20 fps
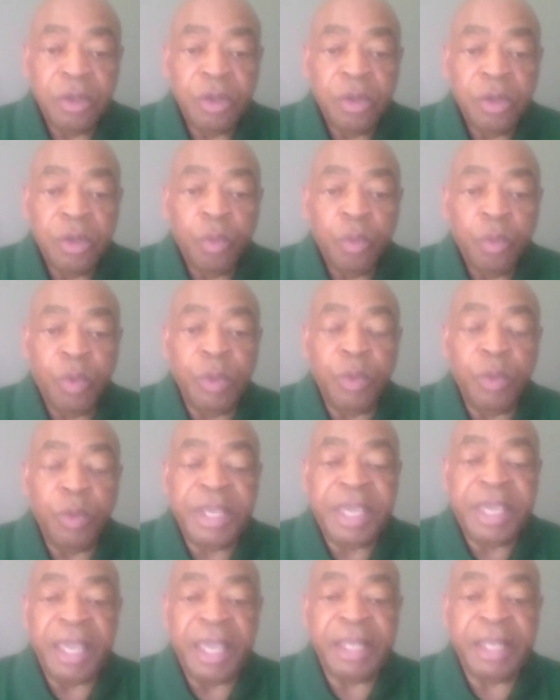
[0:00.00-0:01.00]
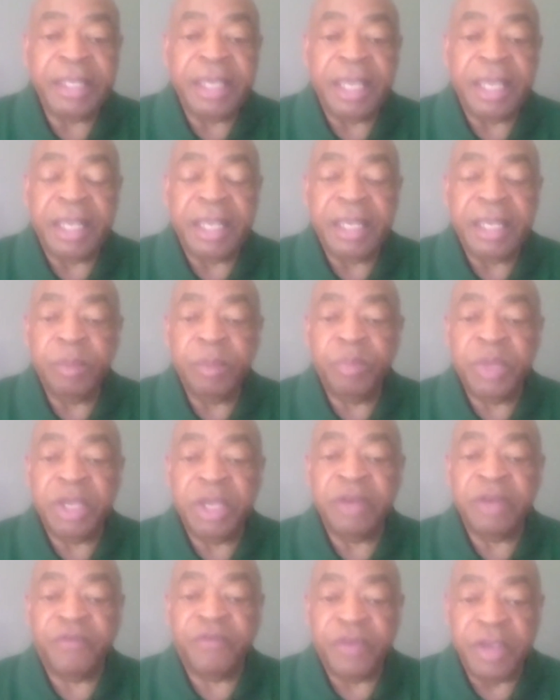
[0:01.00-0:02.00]
We can't get any
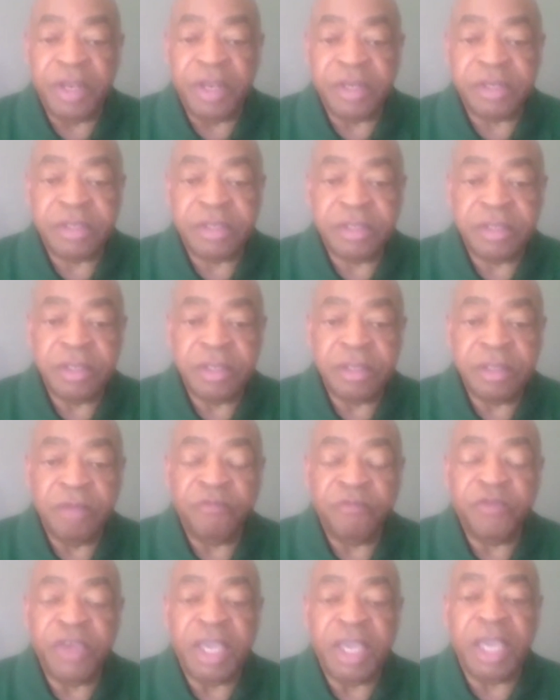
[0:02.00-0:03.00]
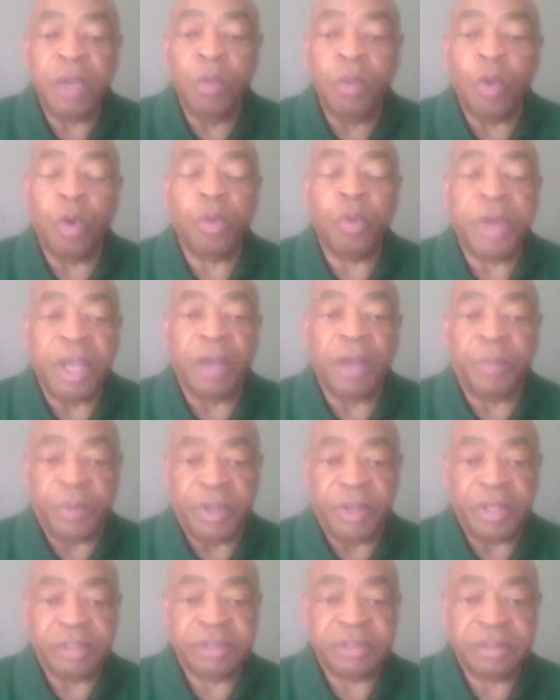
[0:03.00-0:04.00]
benefits. The VA won't help
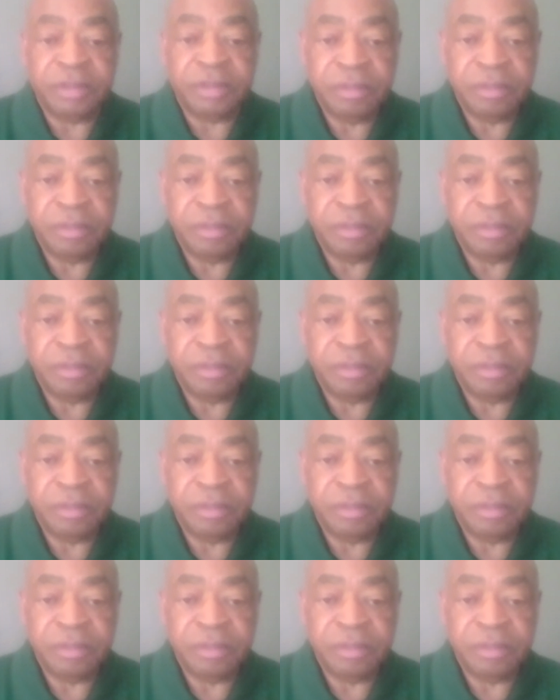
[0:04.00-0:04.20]
us.